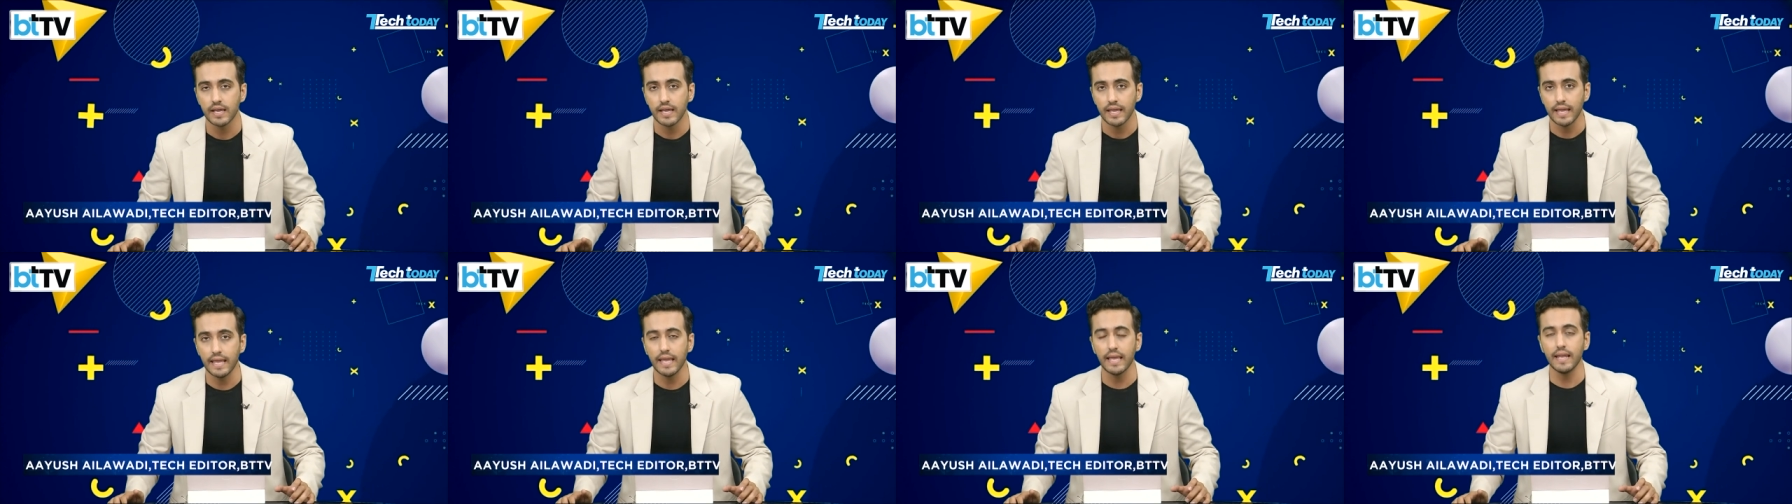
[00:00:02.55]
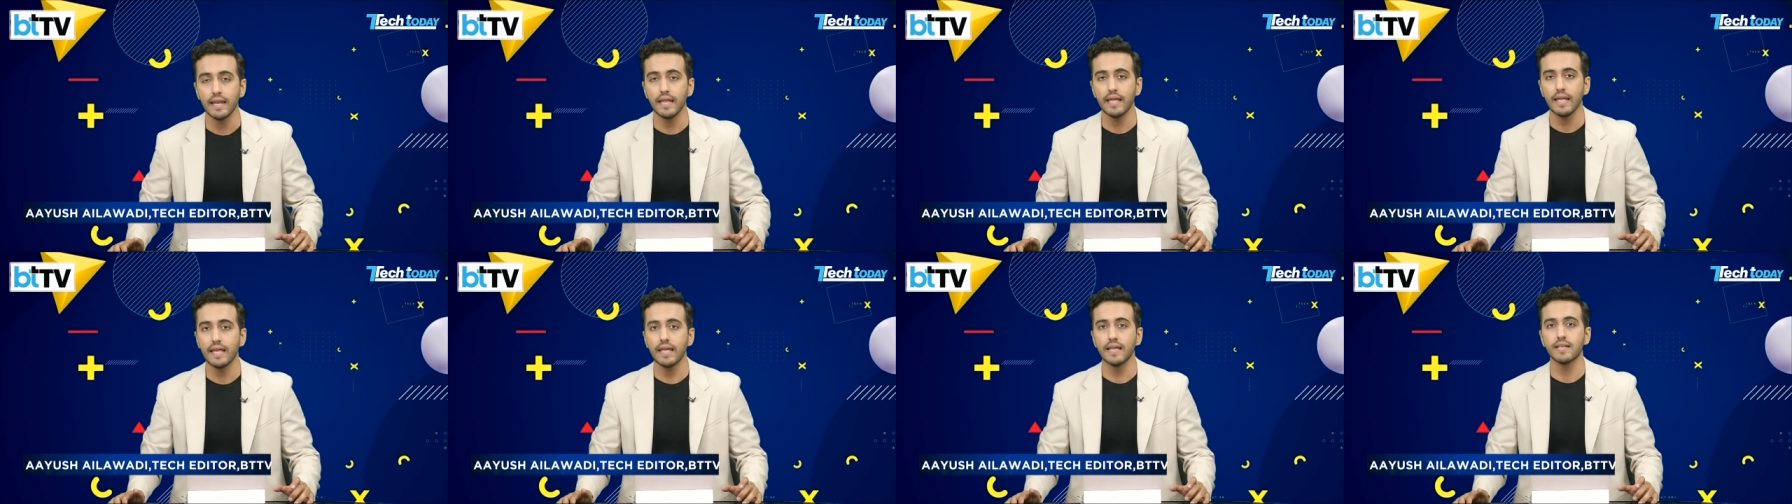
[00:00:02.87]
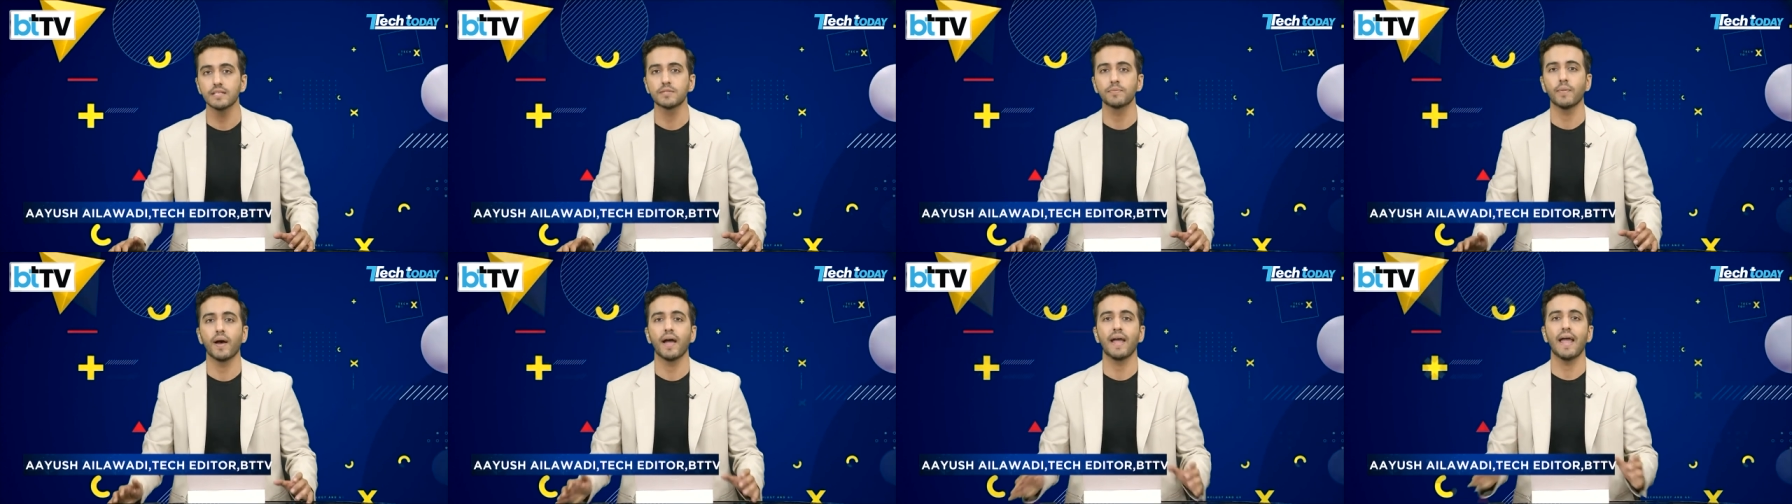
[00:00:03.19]
it
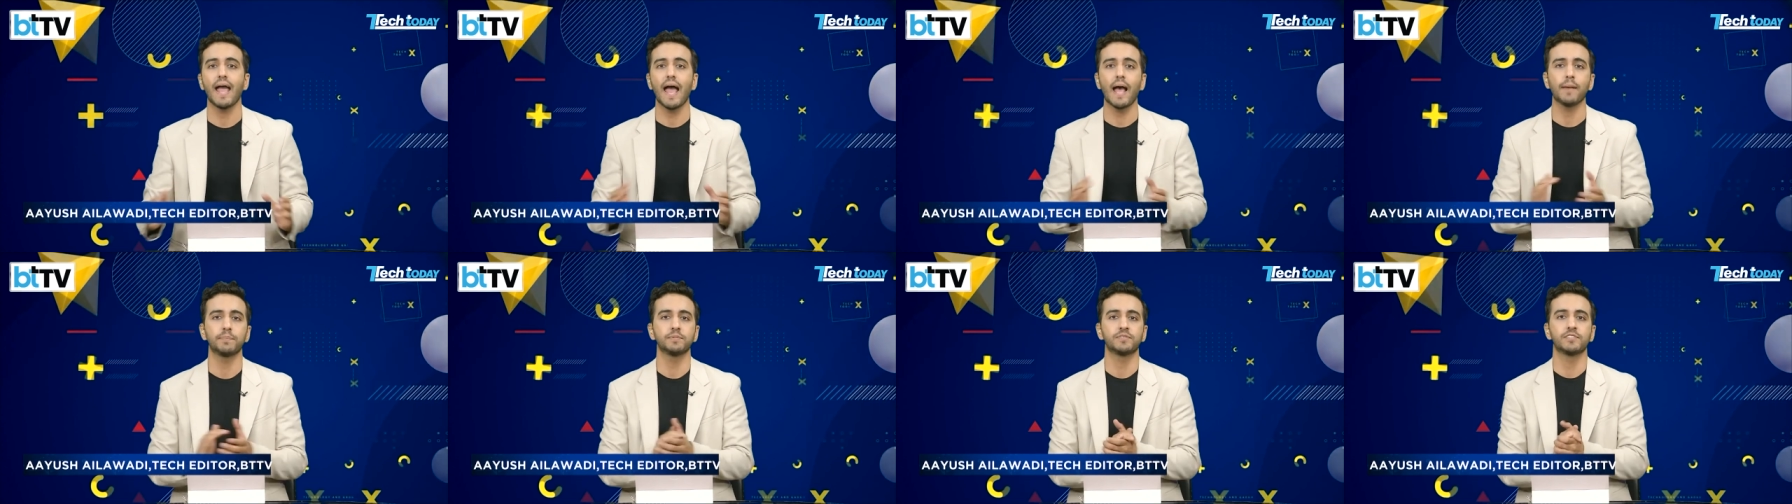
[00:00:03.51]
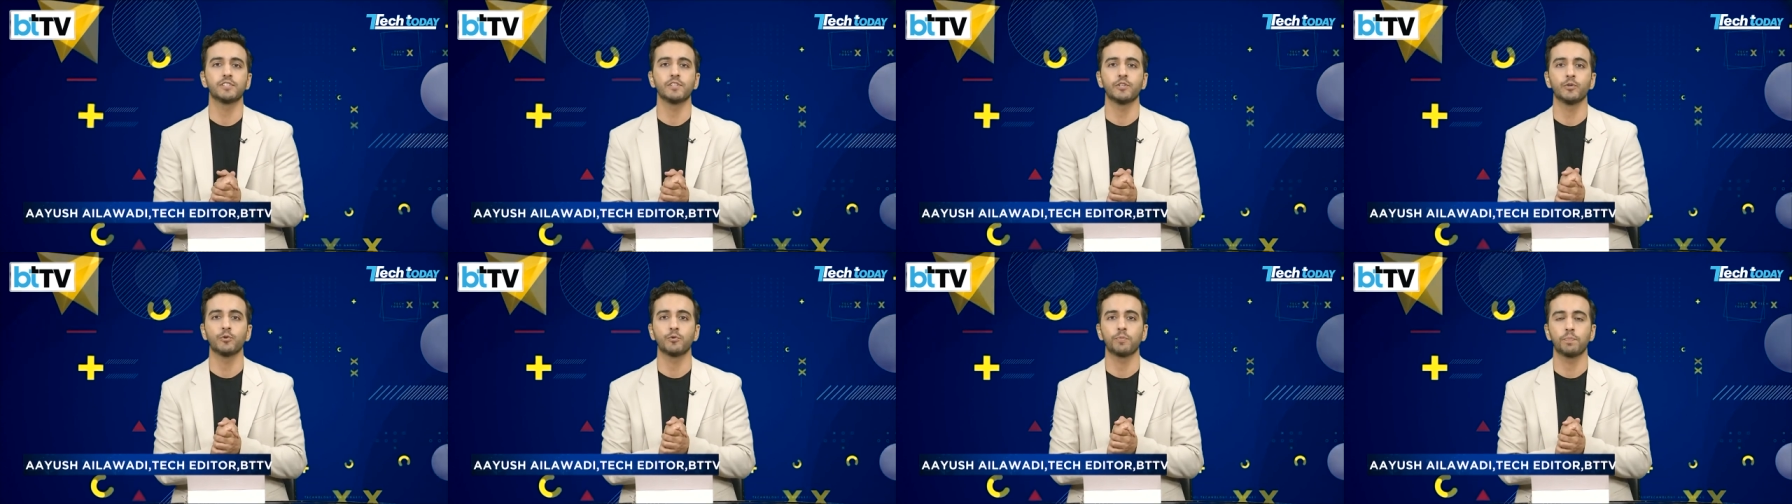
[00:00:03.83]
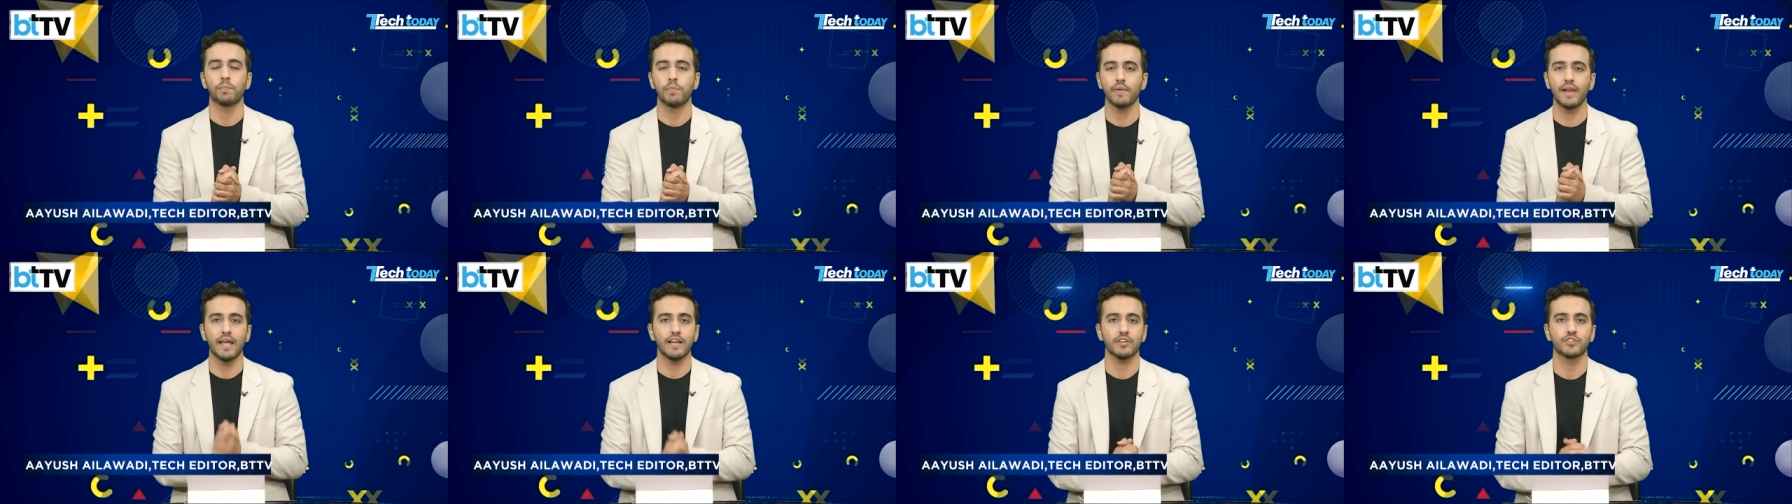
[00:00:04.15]
is my absolute
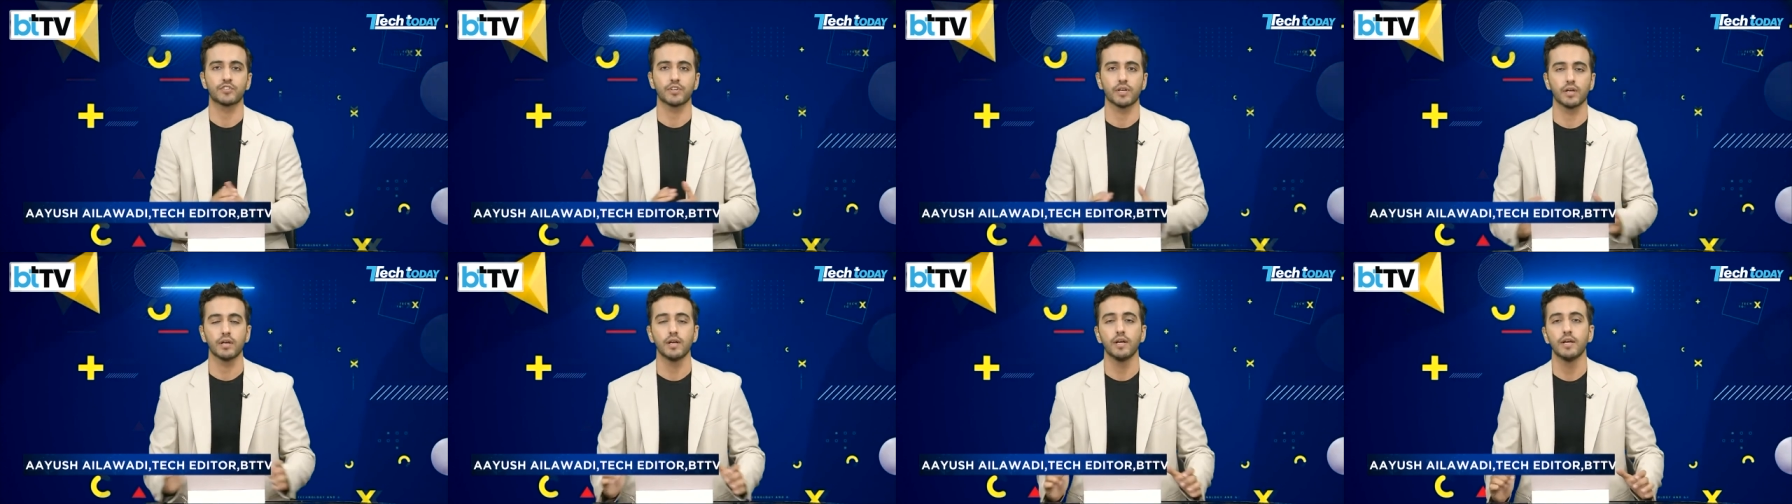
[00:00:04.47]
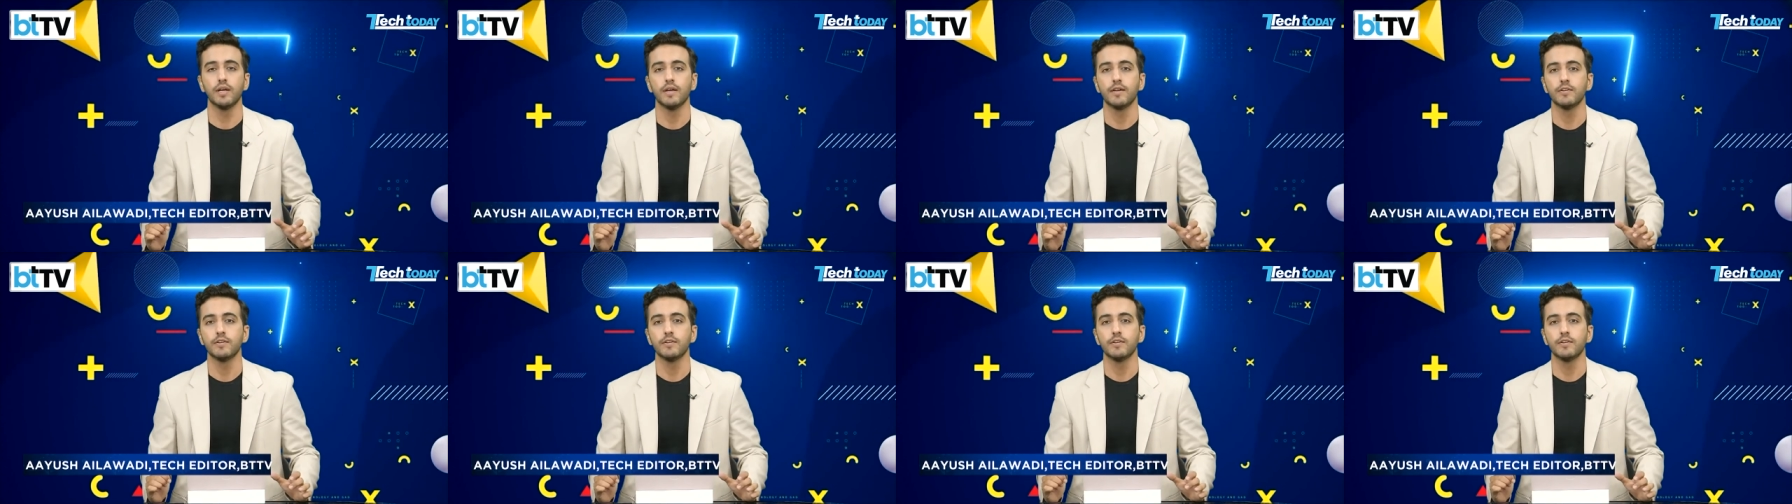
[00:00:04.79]
pleasure